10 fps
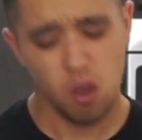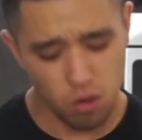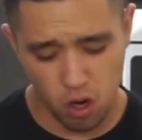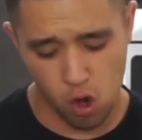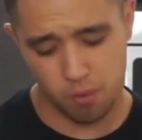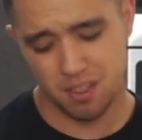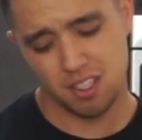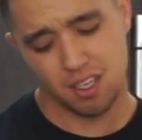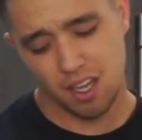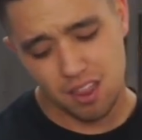Low
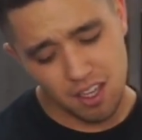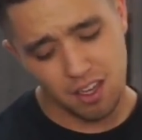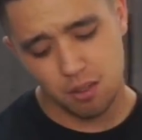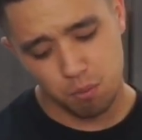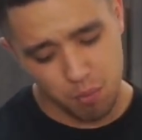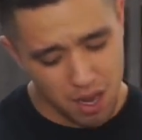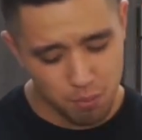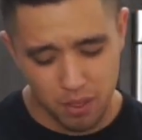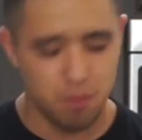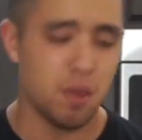carb is in, I think it
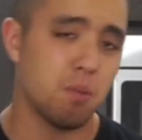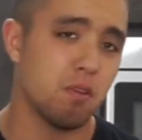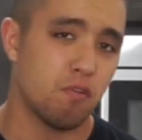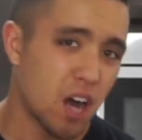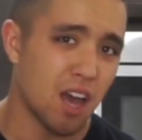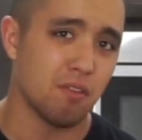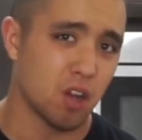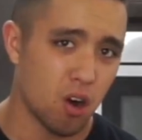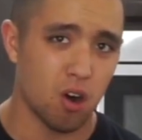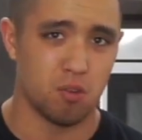might be maybe
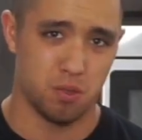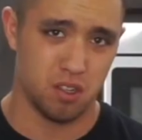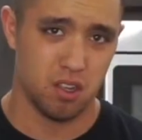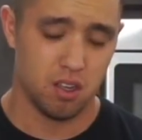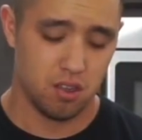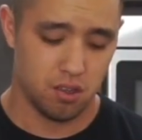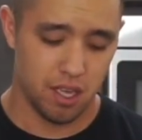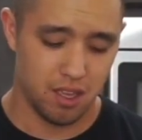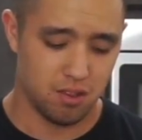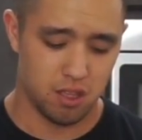5 carbs
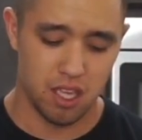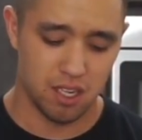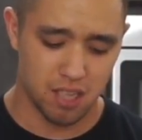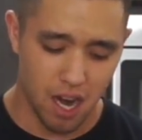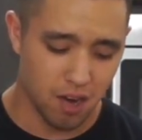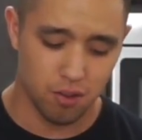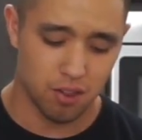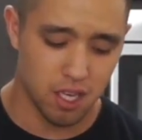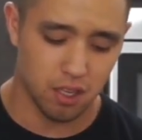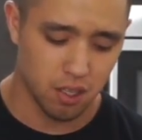in the
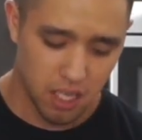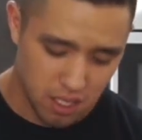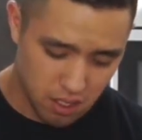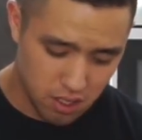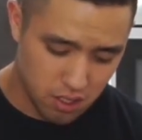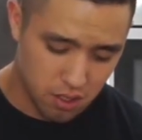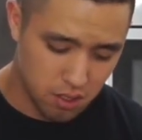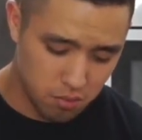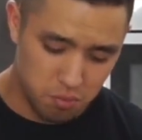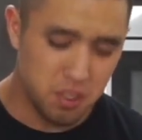entire thing.
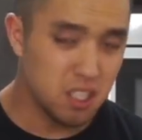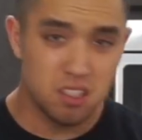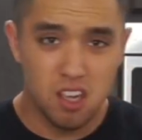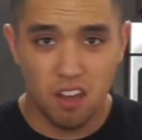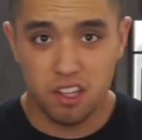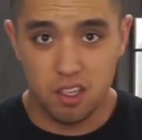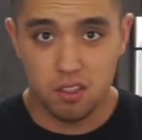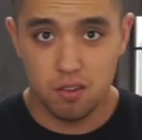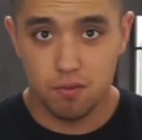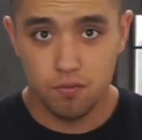It is
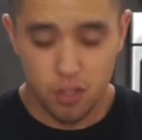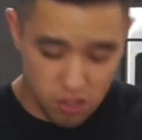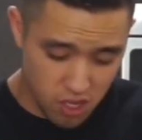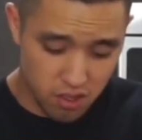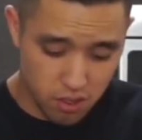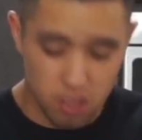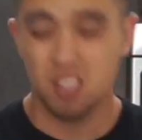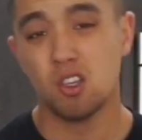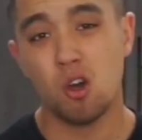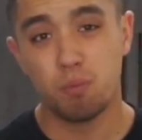nothing. There's
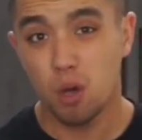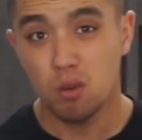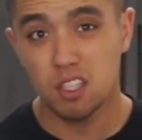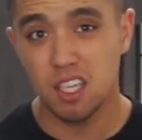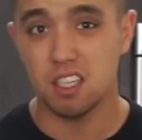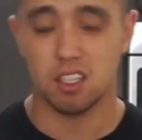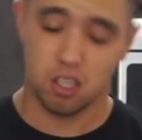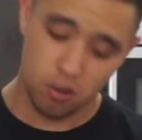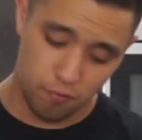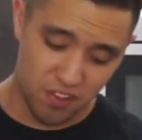nothing. It's all
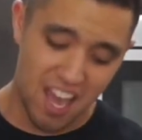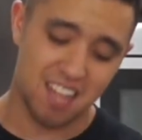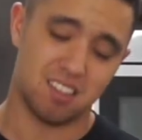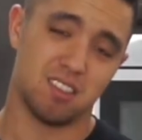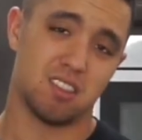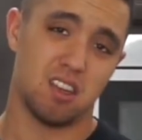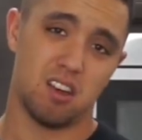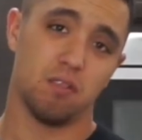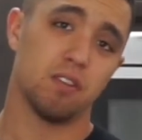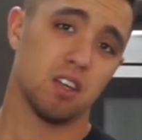protein and good fats and
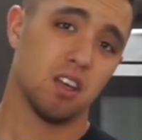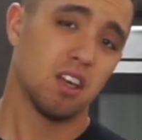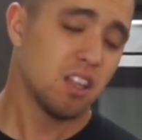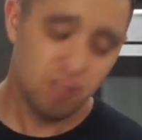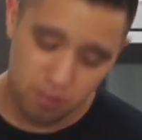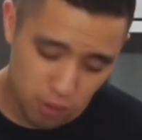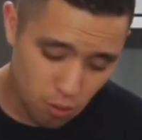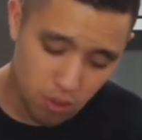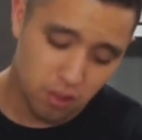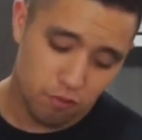stuff. Even if
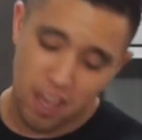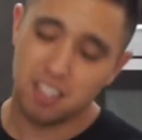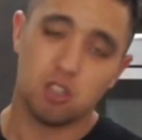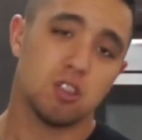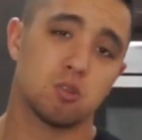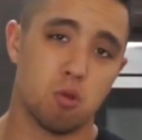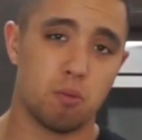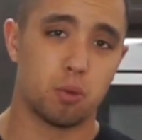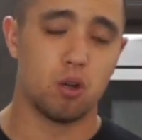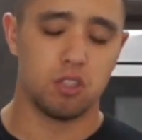you don't want the fats, you just
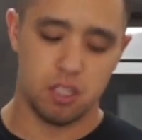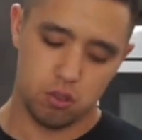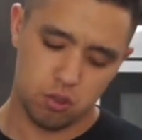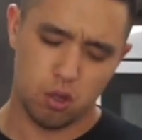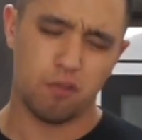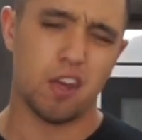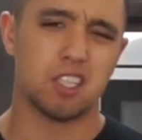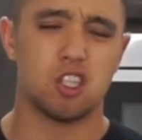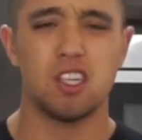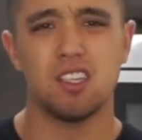want protein, use a little
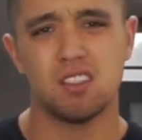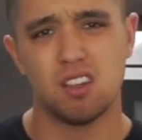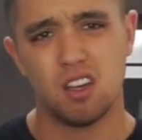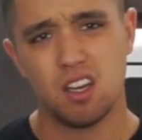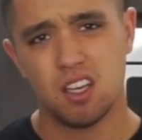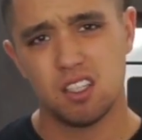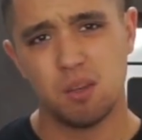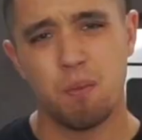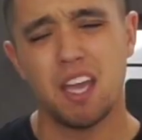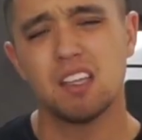fat cheese.
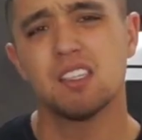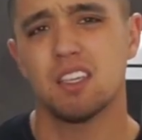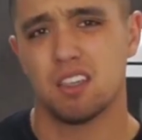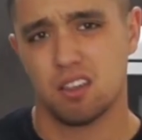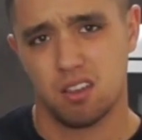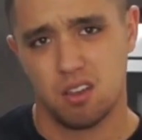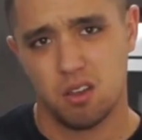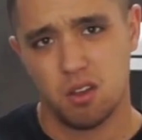It's amazing.